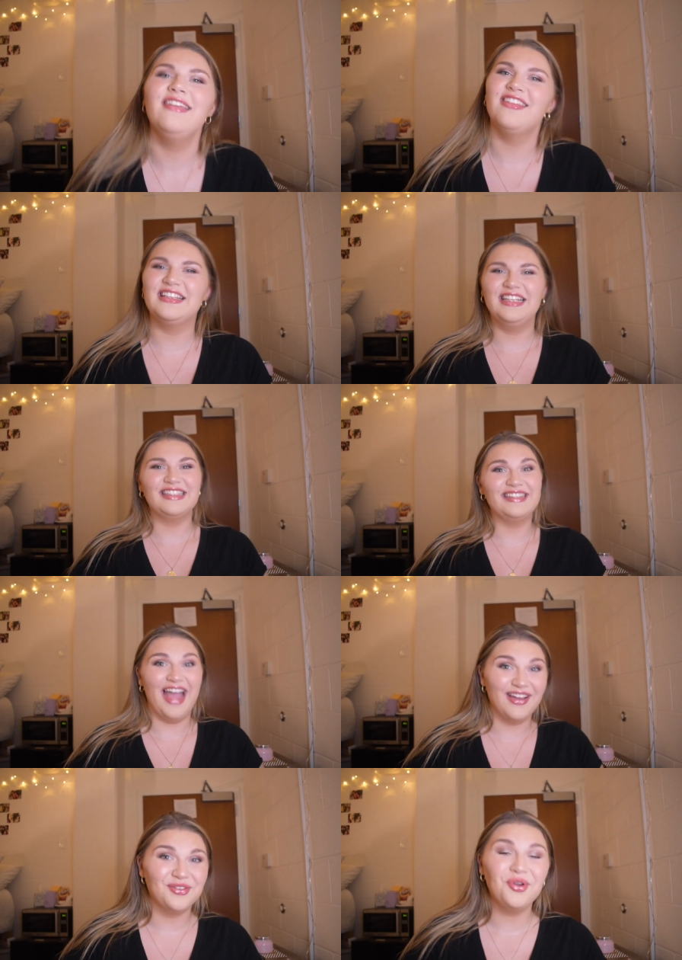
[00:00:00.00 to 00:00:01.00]
that this is
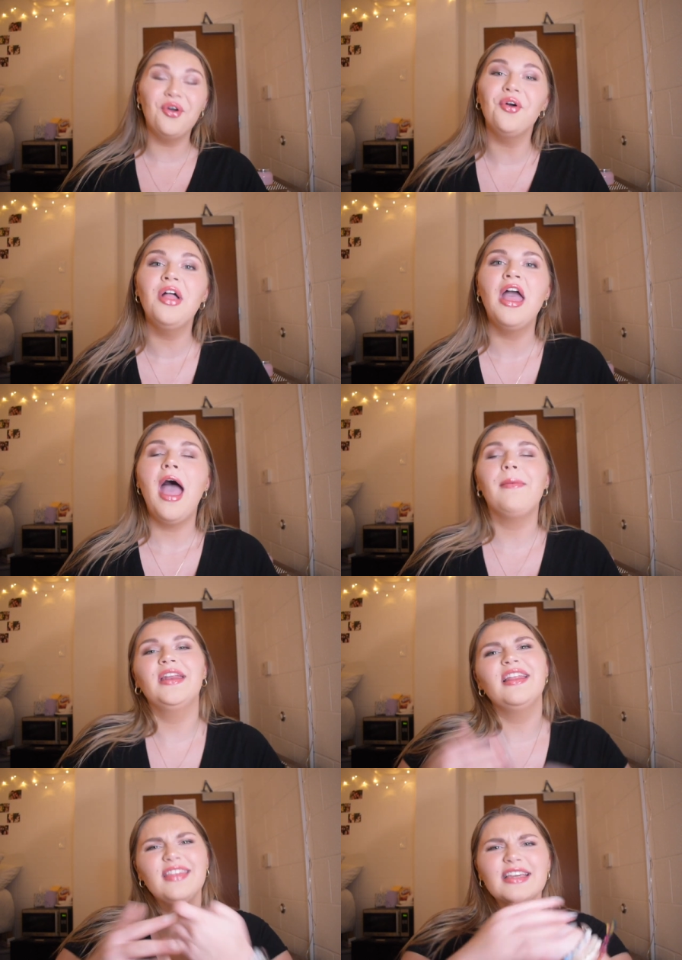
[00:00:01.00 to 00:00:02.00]
natural. I
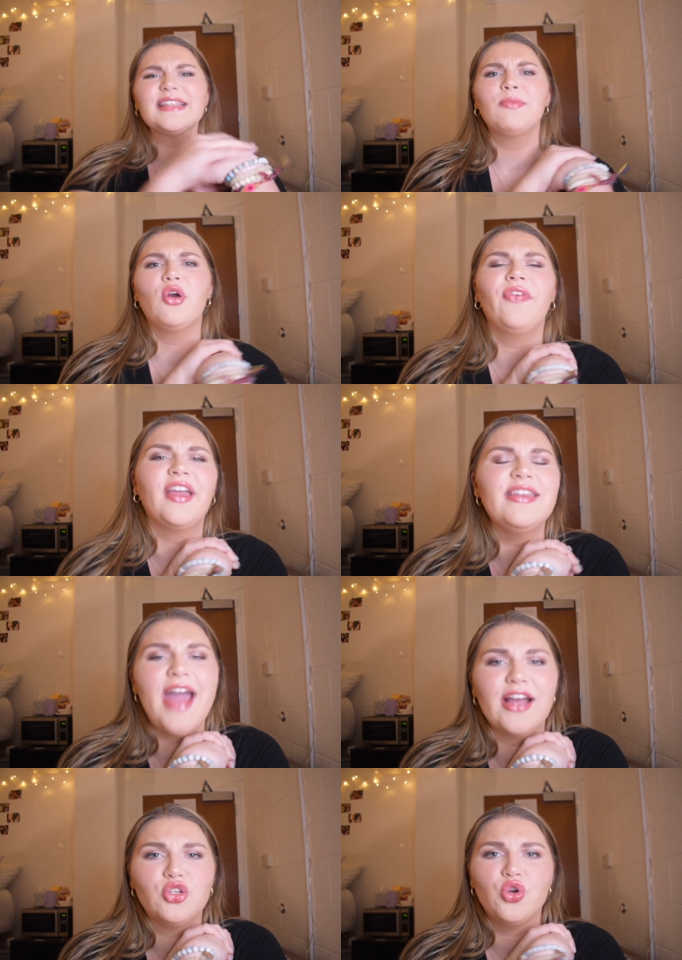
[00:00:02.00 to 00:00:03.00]
mean, I think it's more of like a
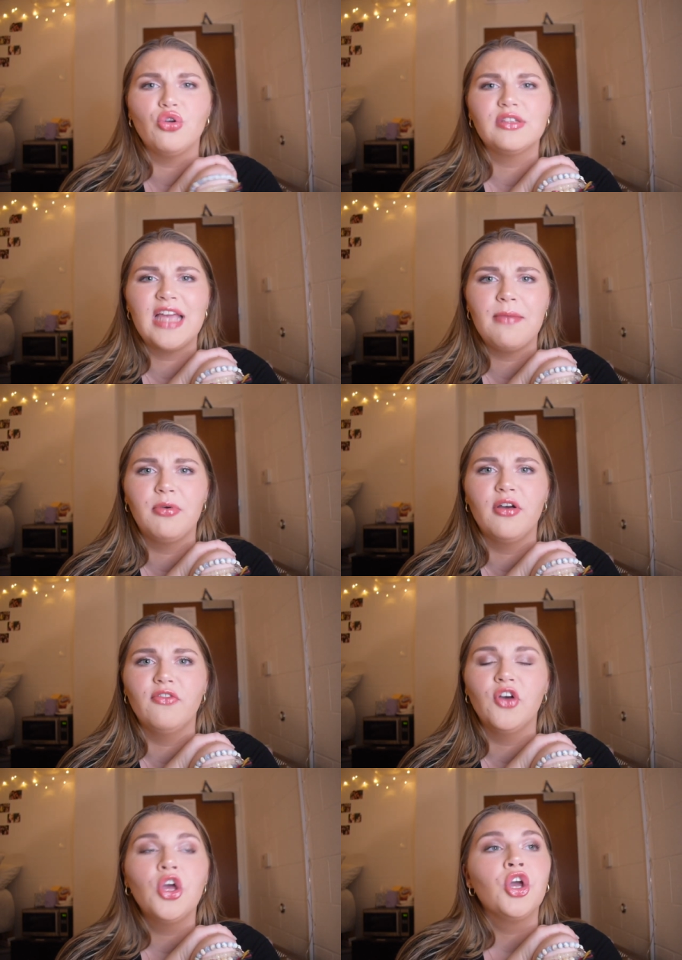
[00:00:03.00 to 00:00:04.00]
natural type
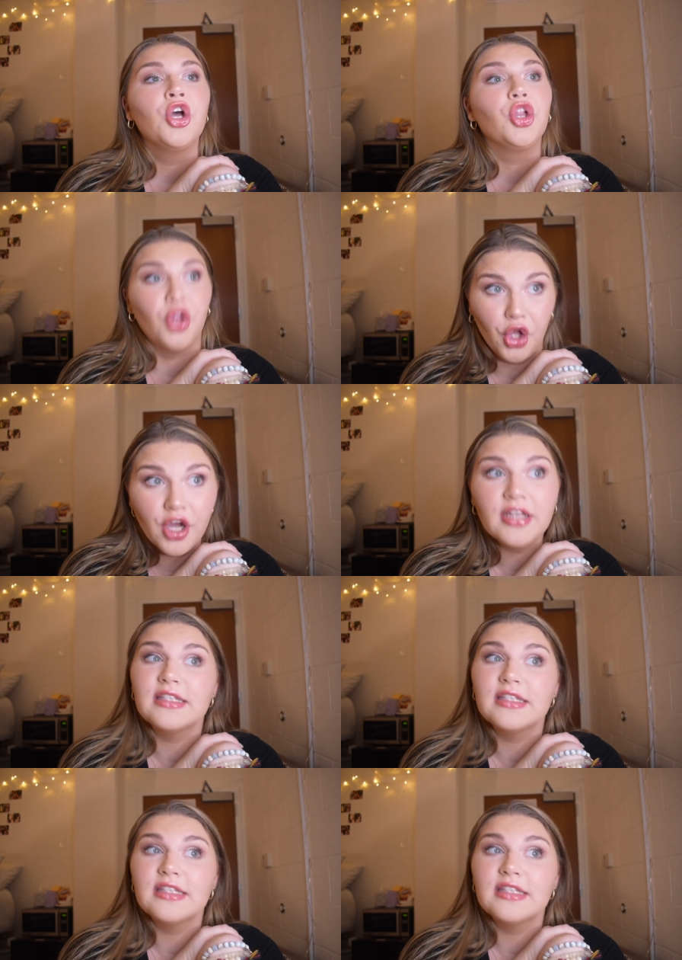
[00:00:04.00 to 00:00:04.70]
of look.